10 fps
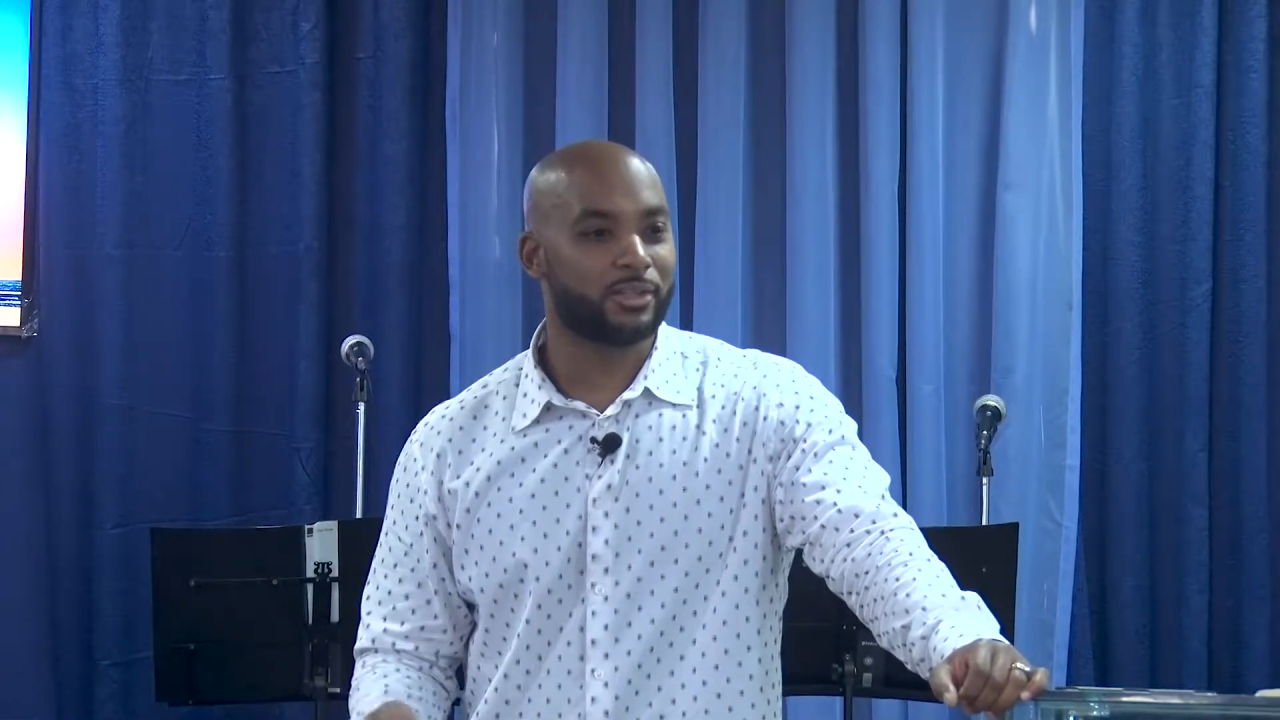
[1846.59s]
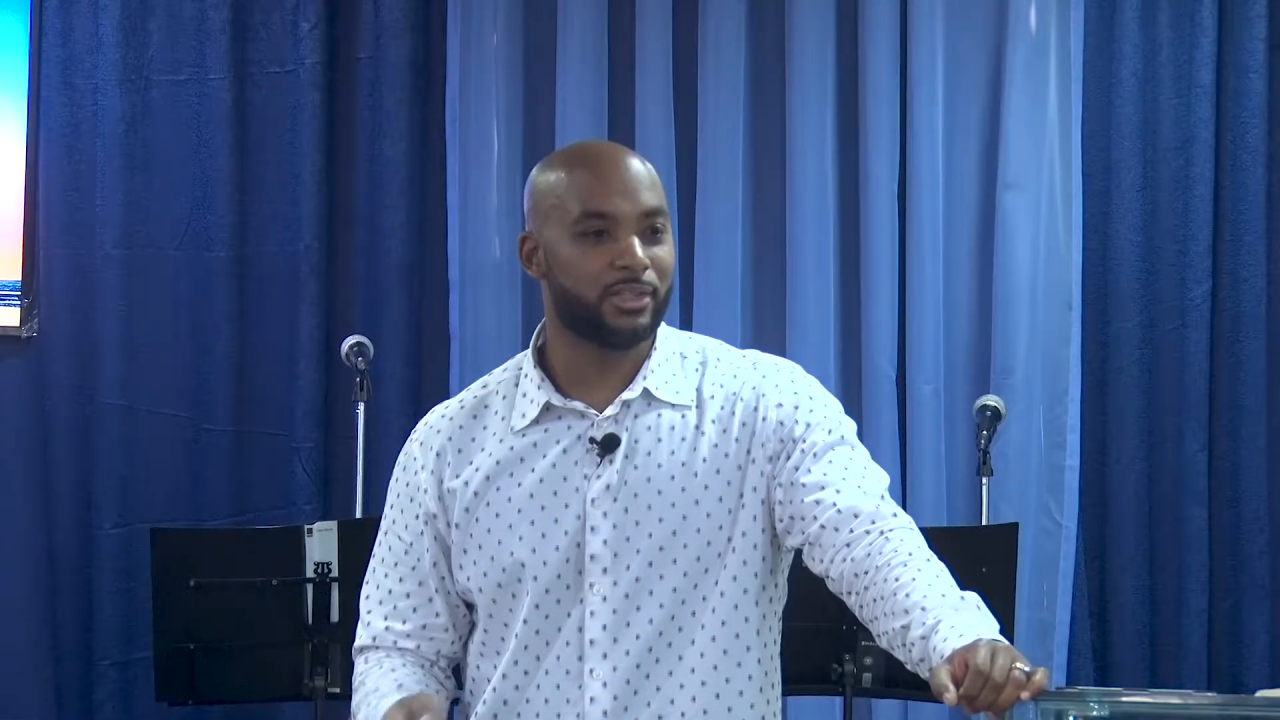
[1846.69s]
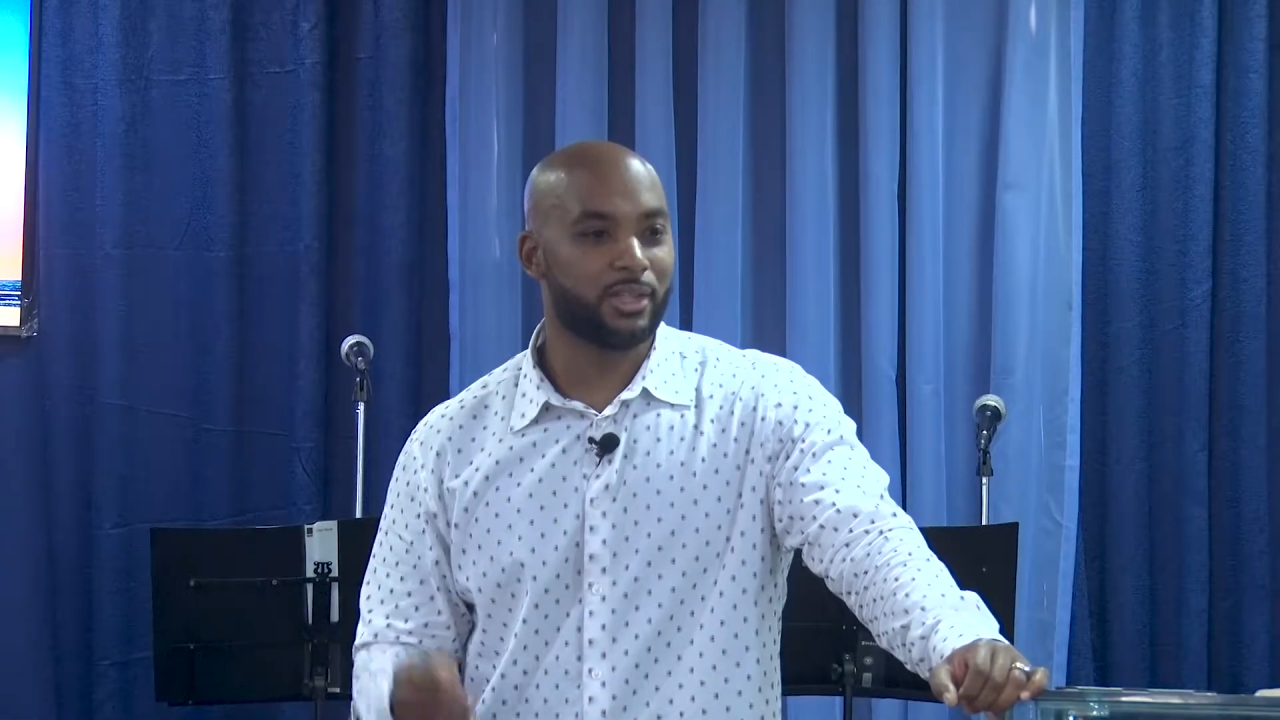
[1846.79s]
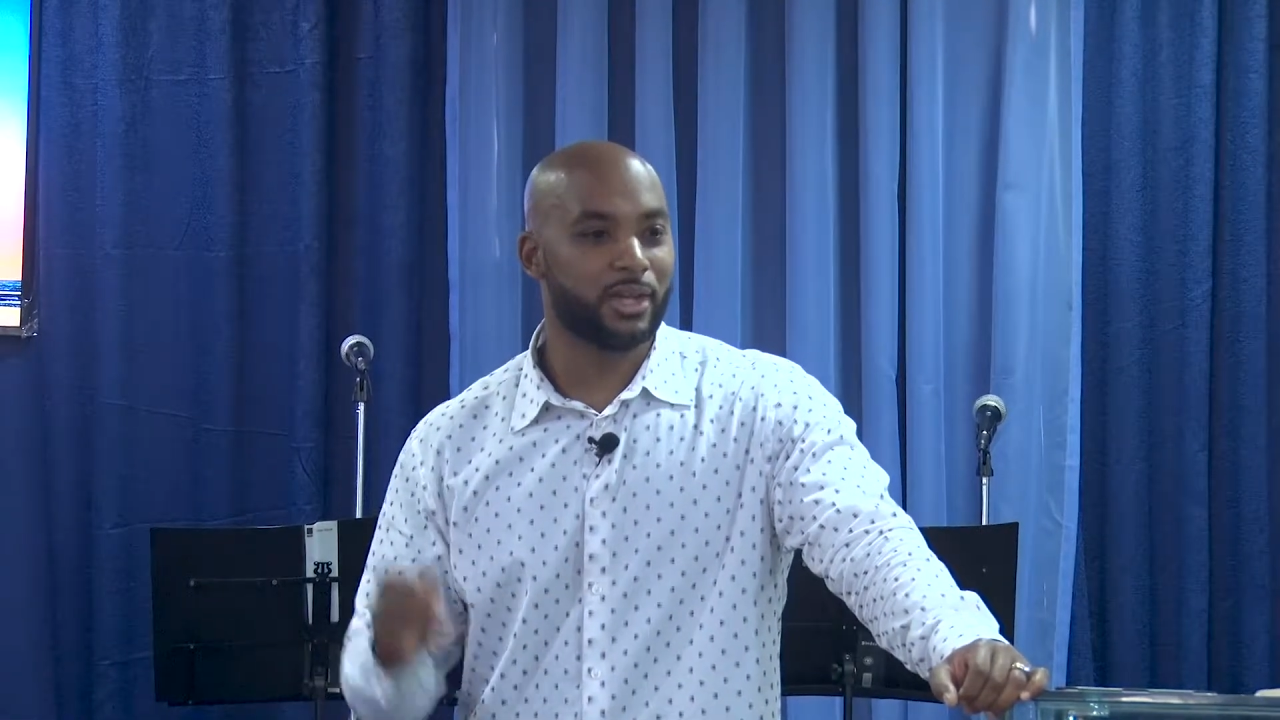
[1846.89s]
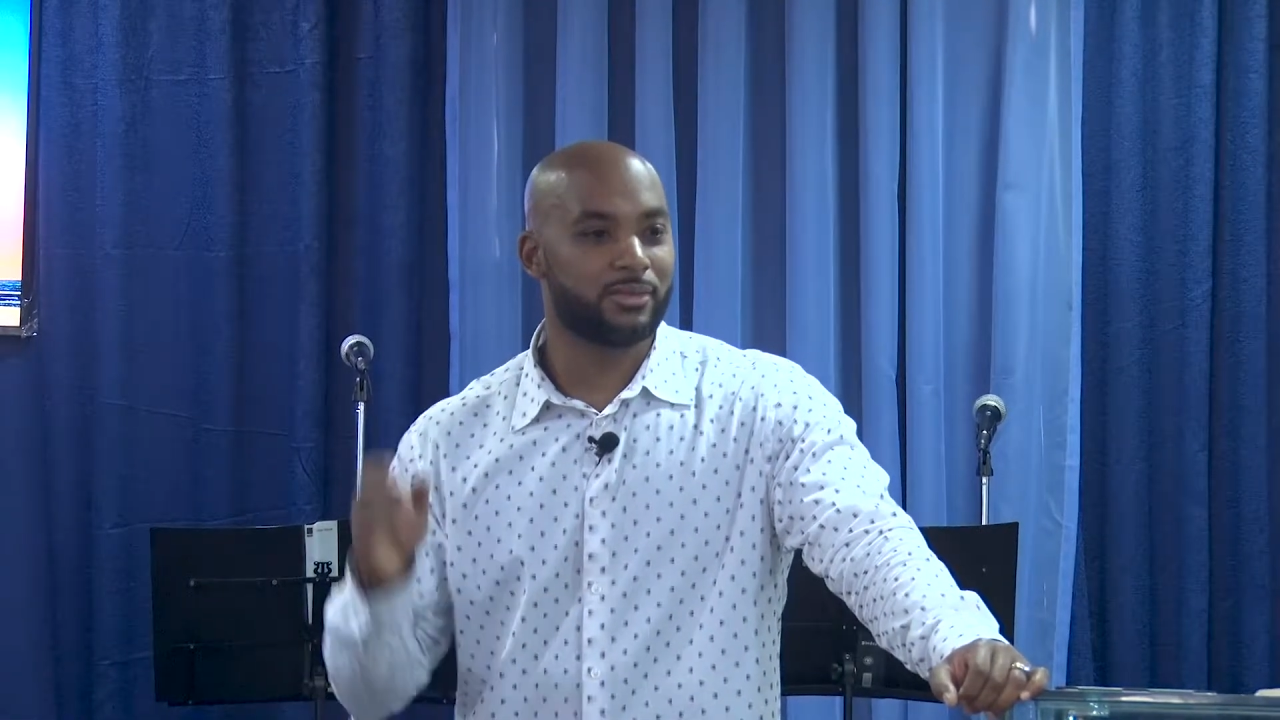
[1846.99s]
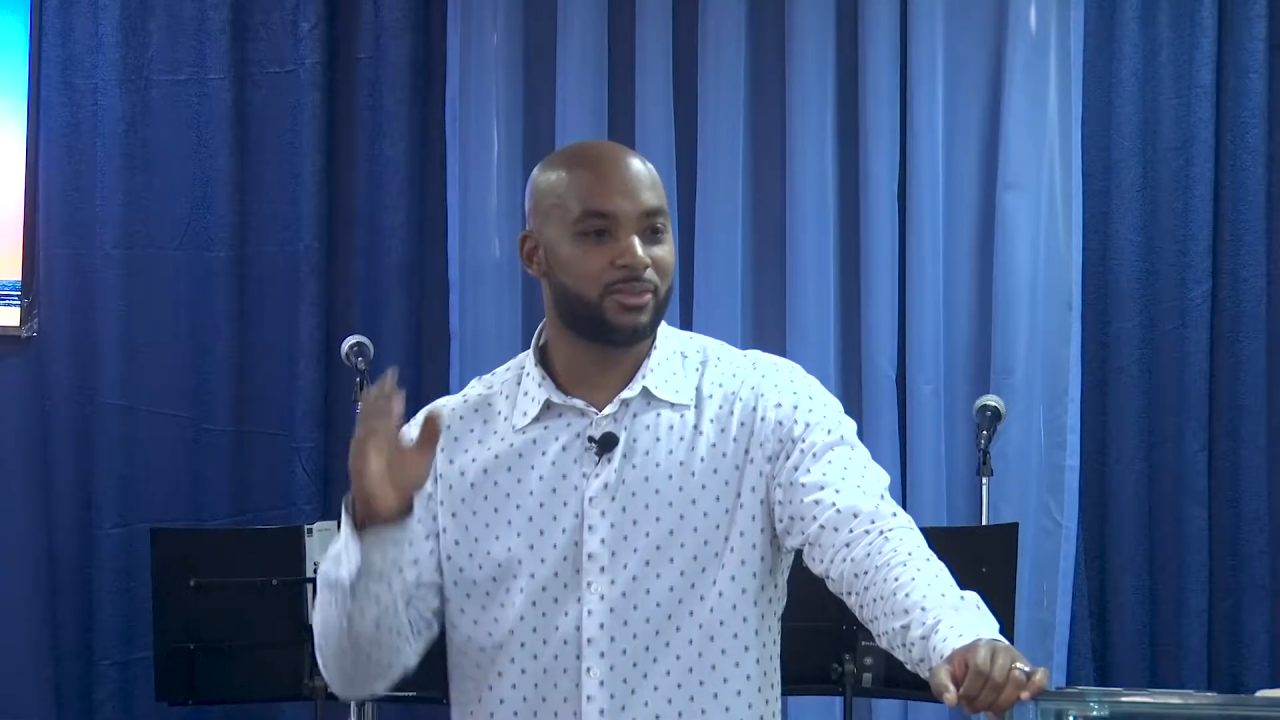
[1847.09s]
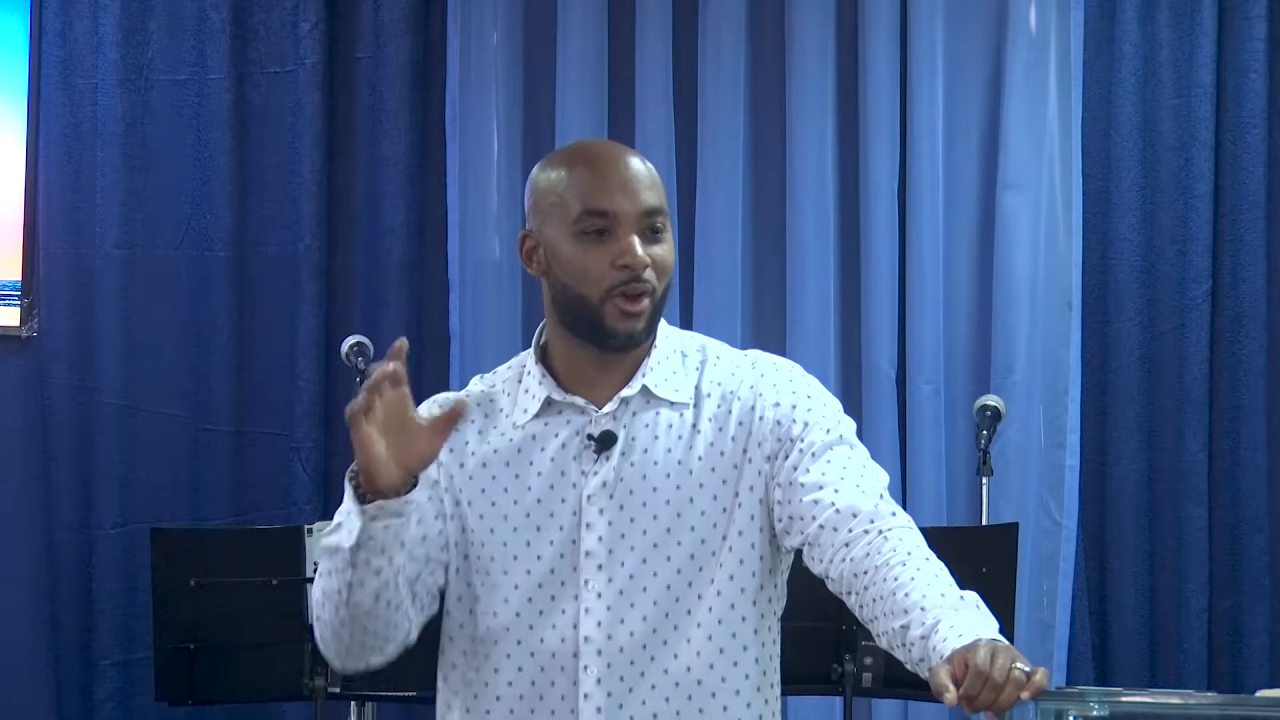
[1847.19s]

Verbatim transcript: She loves